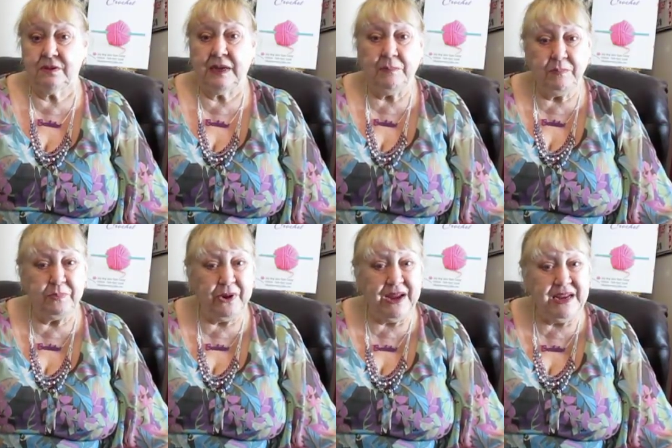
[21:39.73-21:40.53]
I'm
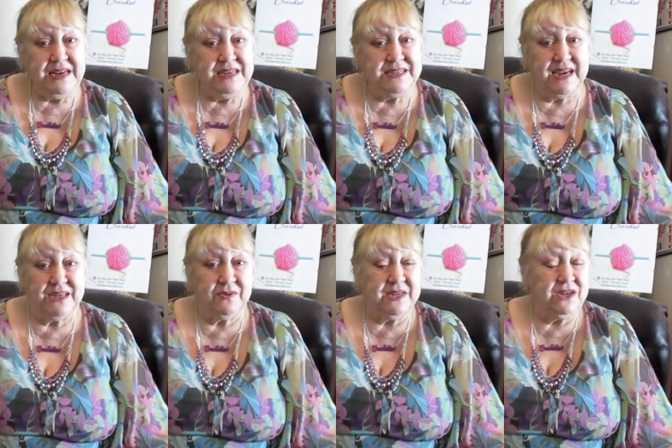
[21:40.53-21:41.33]
brain
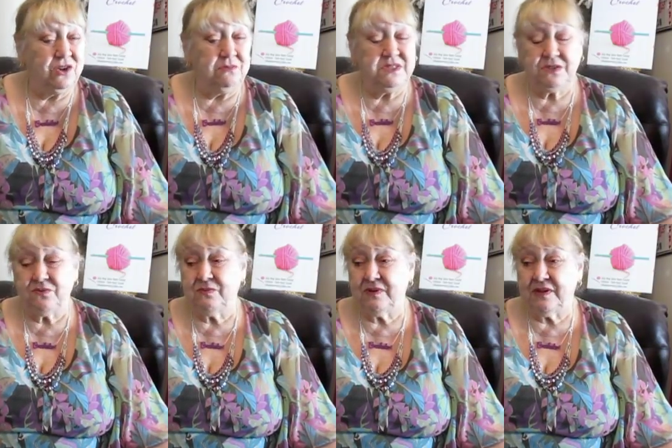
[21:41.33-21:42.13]
dead when it comes
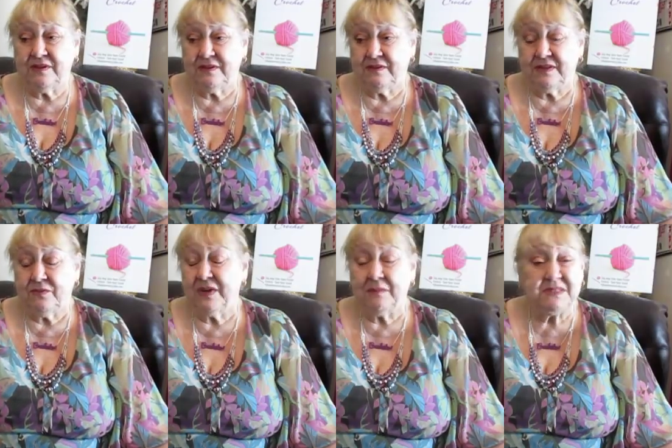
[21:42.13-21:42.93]
to
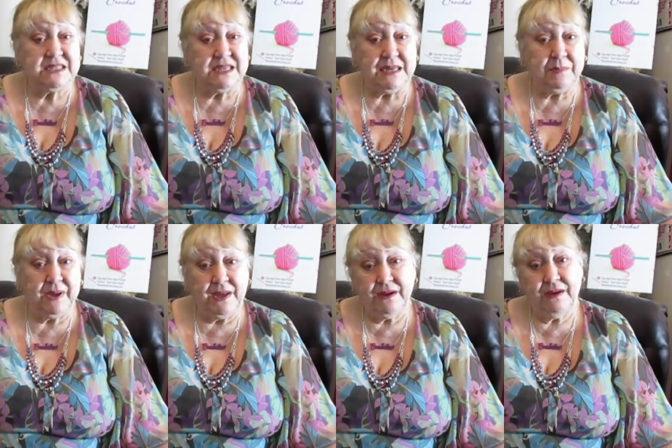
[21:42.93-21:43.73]
when I'm sleepy